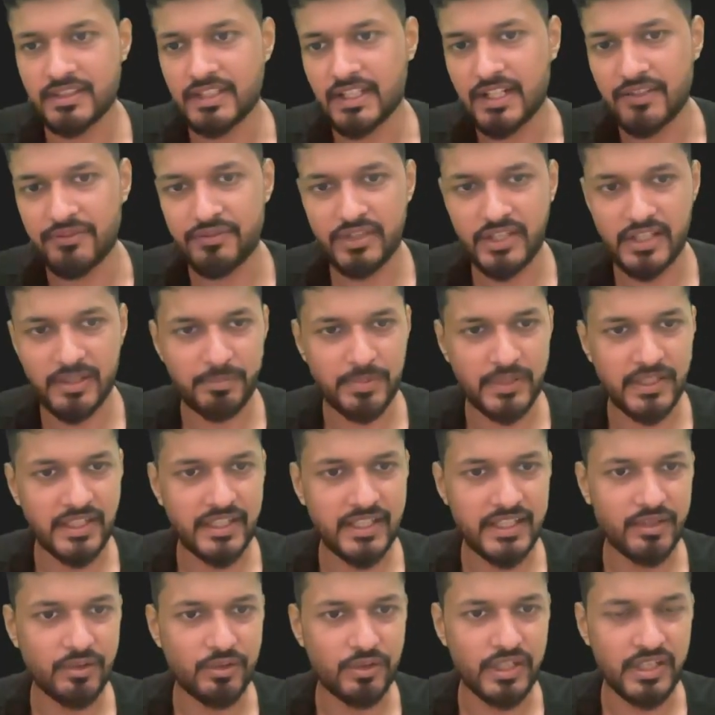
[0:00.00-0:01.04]
After
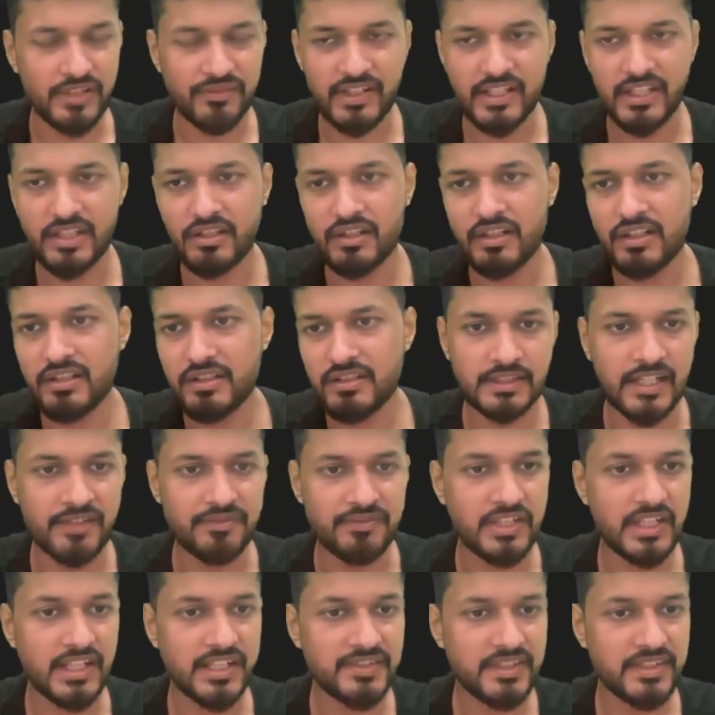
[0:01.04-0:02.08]
printing notifyAll,
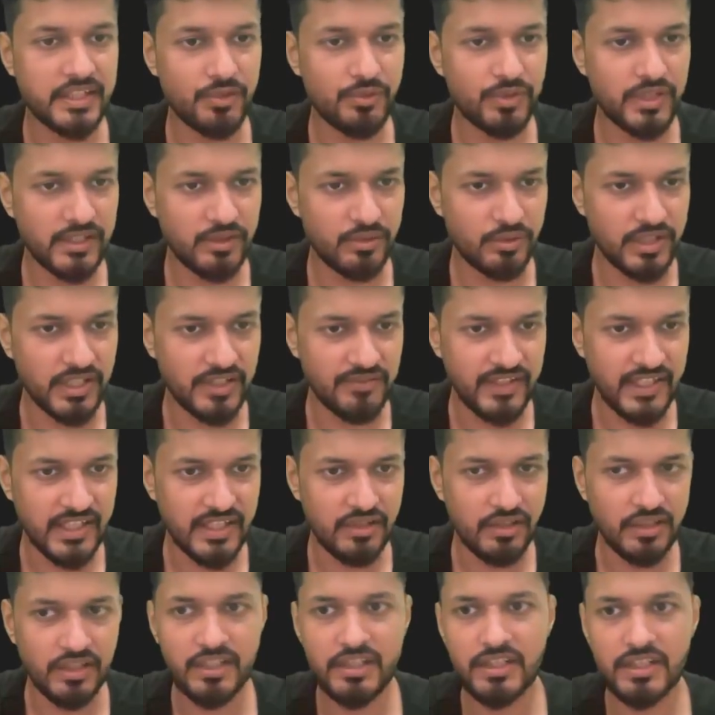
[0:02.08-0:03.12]
after executing
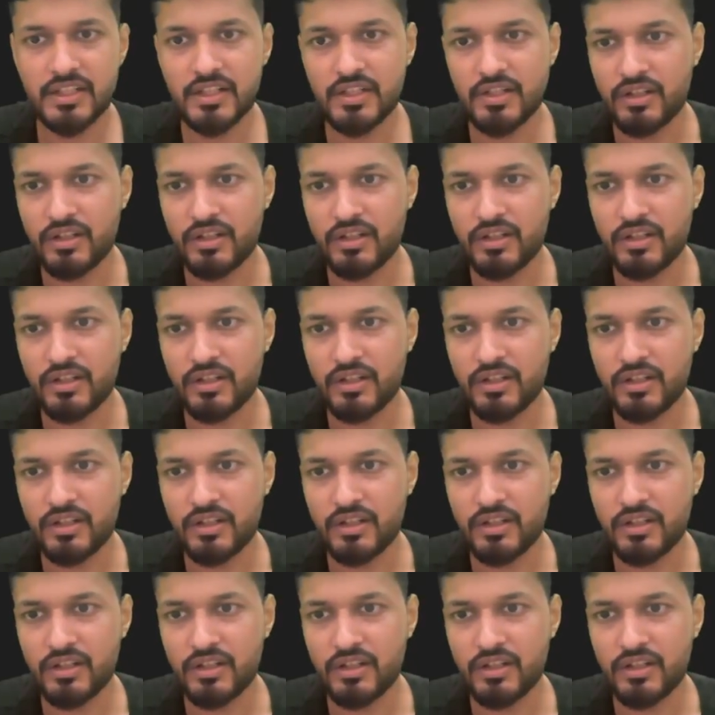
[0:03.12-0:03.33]
notifyAll,